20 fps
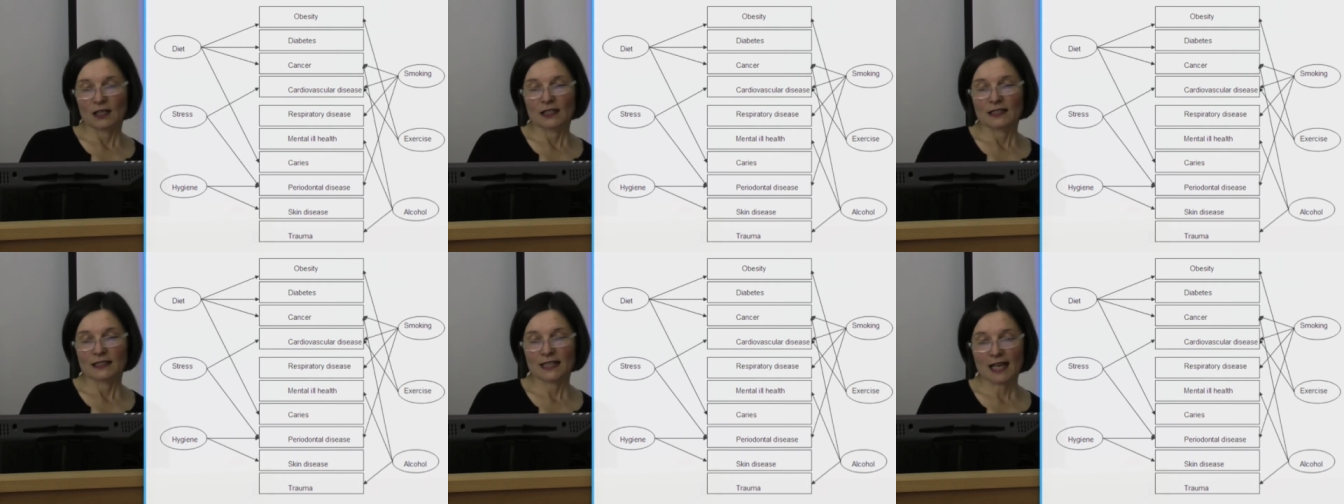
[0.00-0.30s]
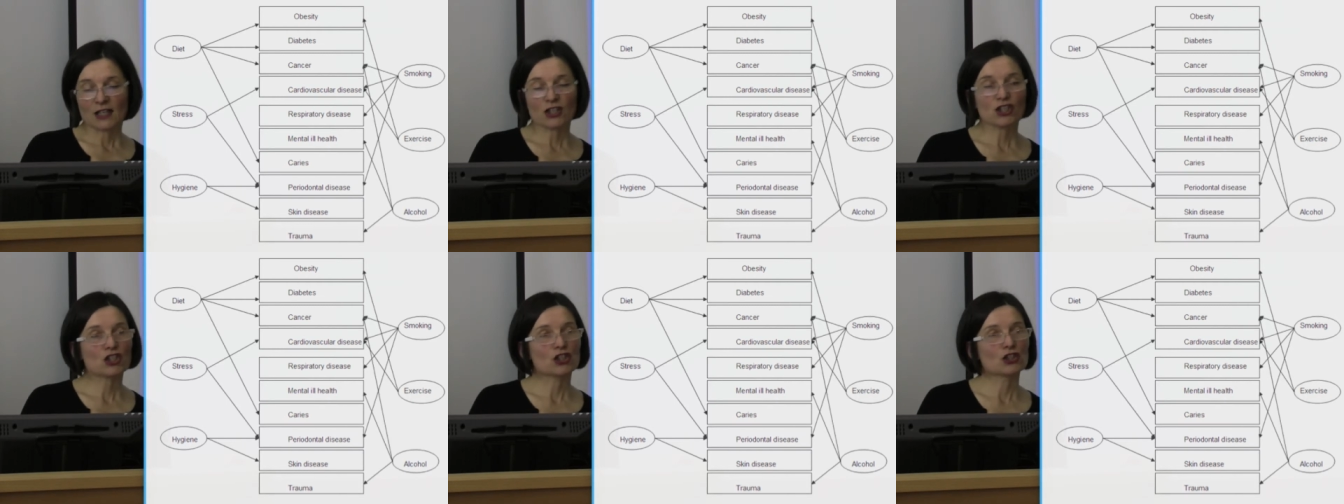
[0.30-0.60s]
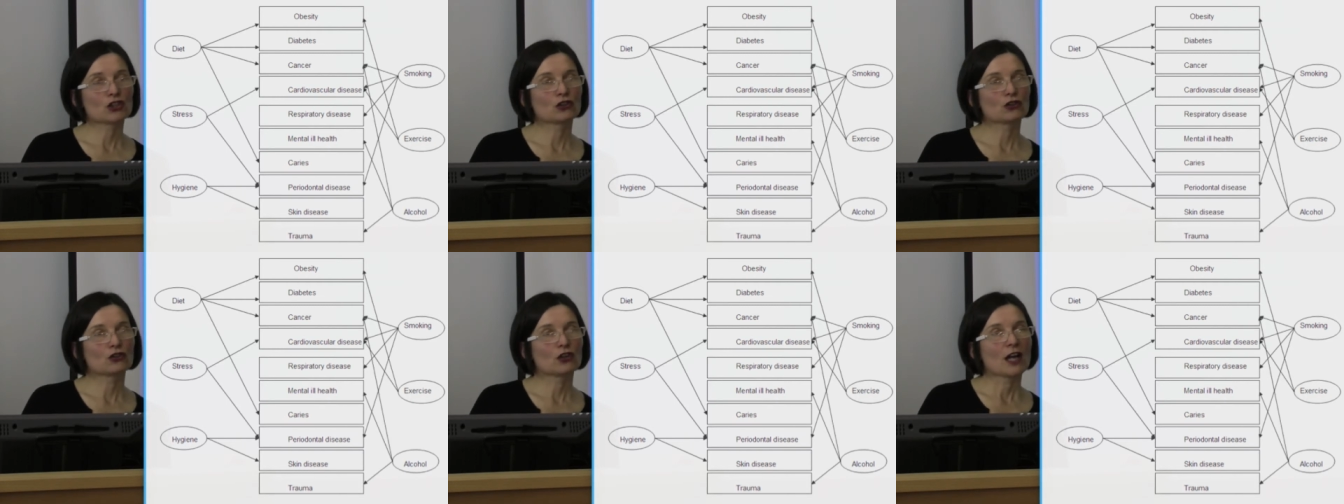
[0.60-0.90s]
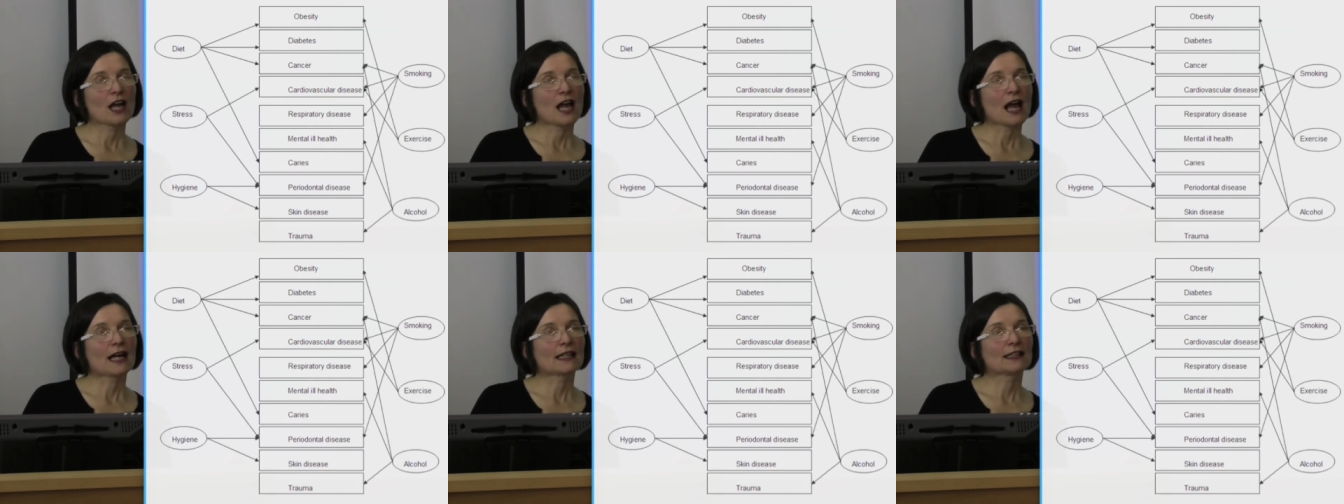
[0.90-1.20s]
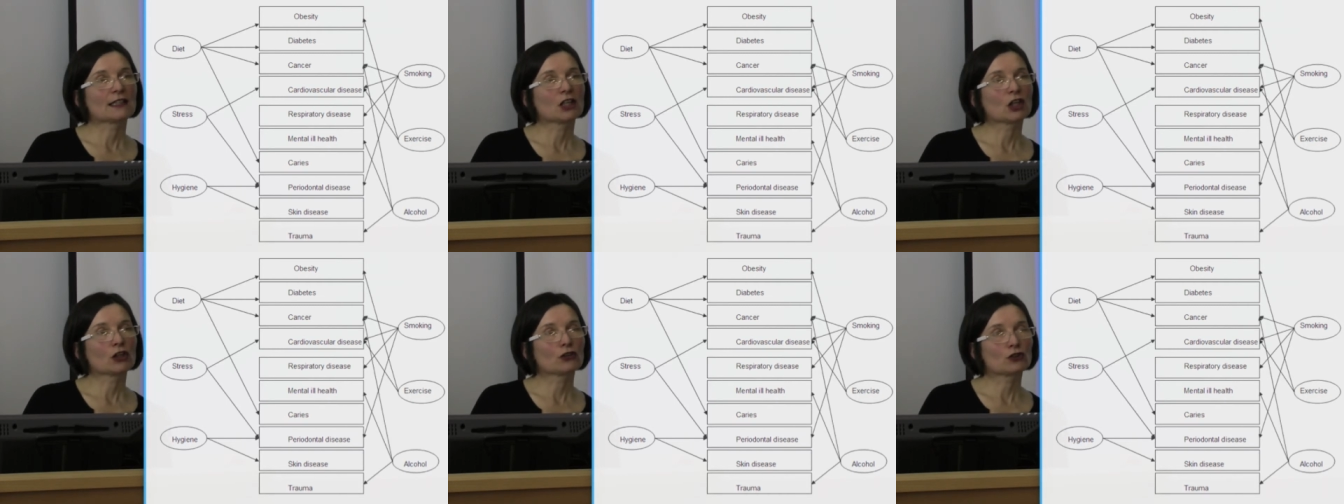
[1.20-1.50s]
National
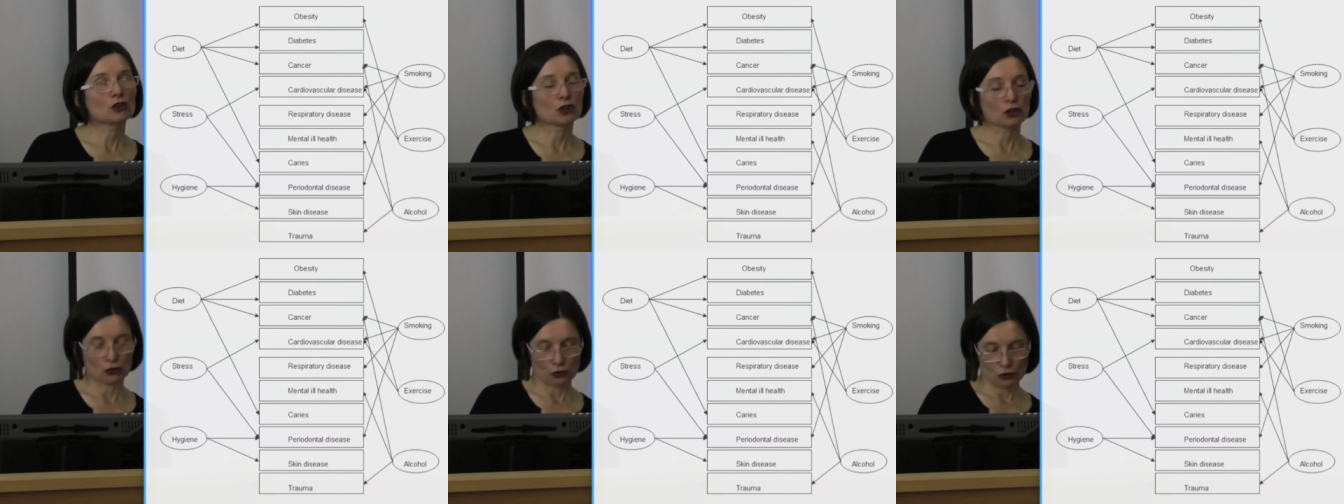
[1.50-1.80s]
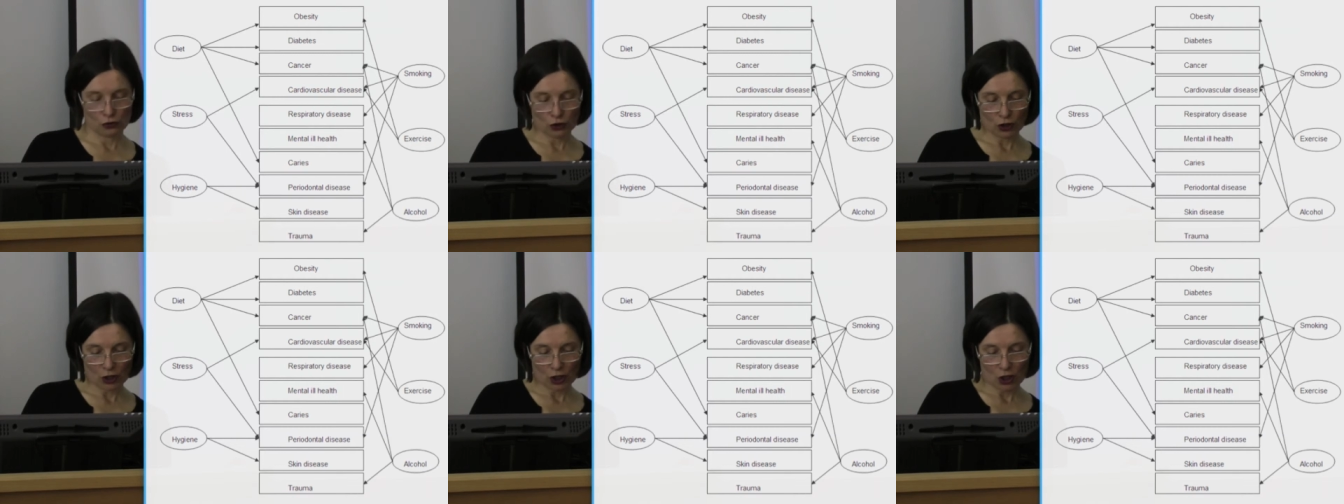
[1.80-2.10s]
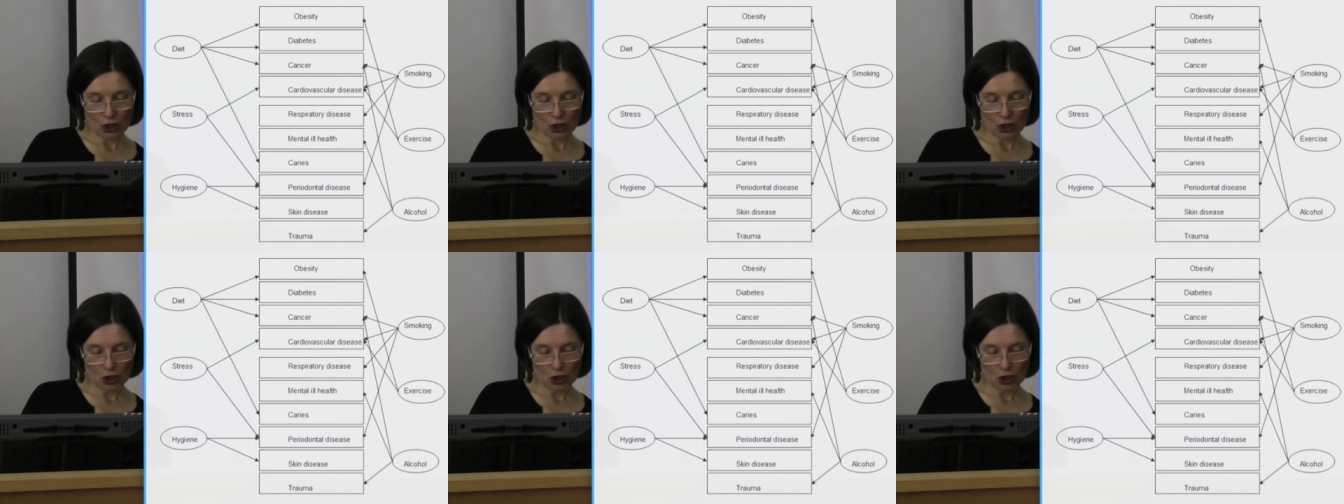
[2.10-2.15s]
and local